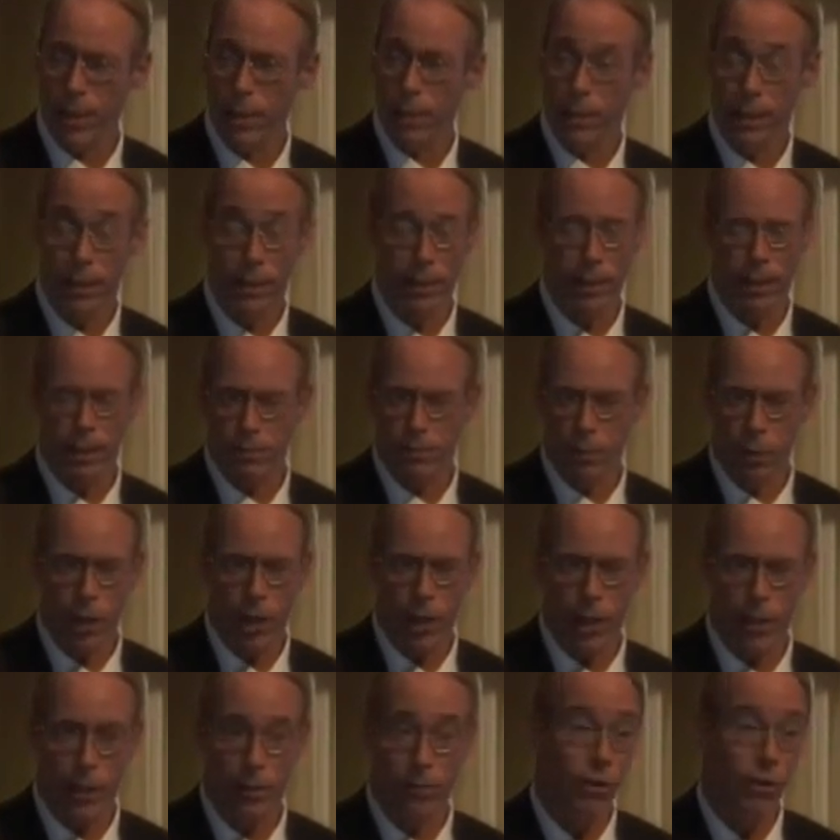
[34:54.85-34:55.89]
like Dick
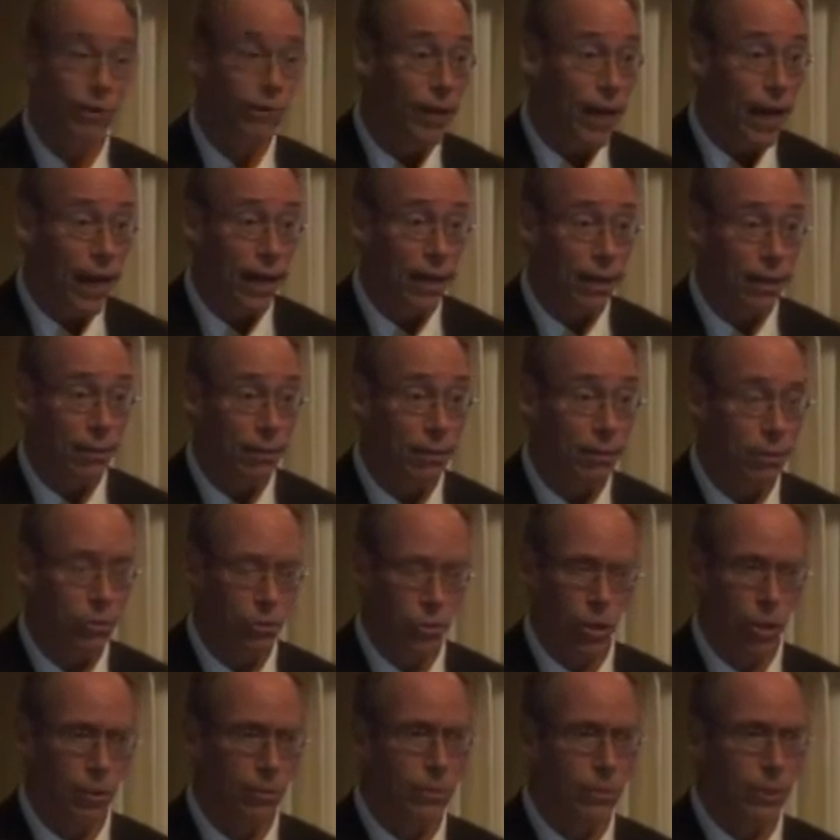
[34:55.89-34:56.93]
Bryan of Nevada, whose
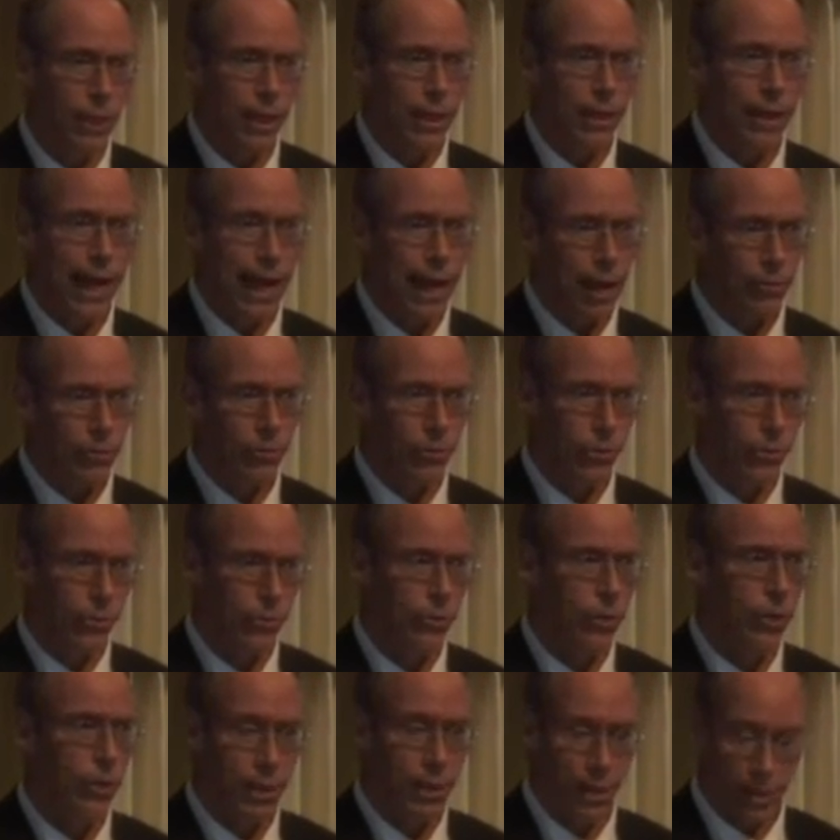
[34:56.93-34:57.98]
home state
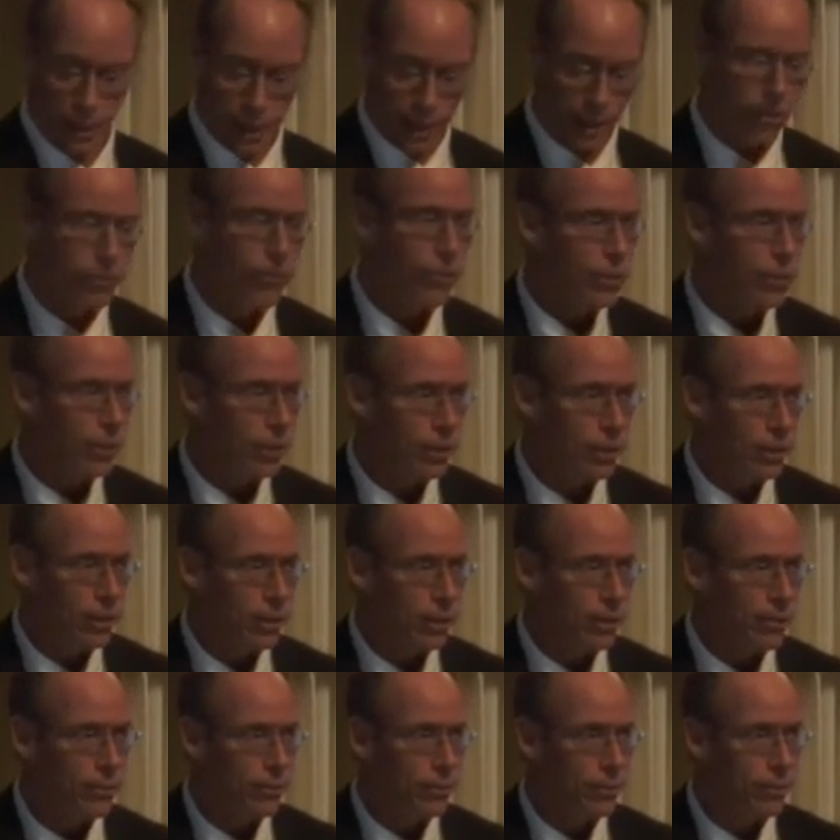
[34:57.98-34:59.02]
houses these
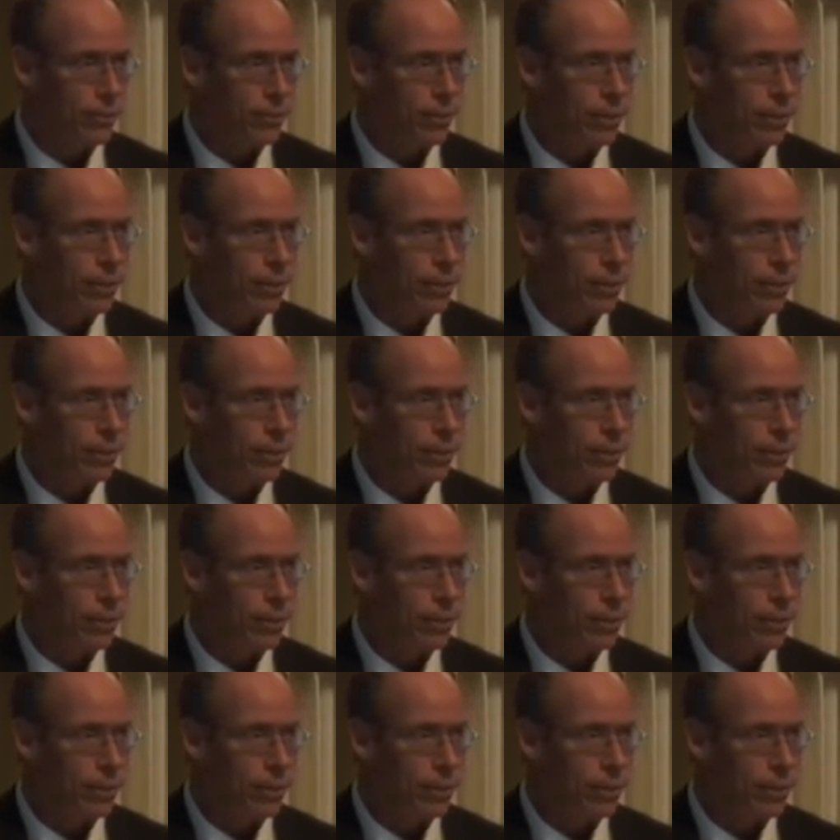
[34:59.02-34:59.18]
facilities,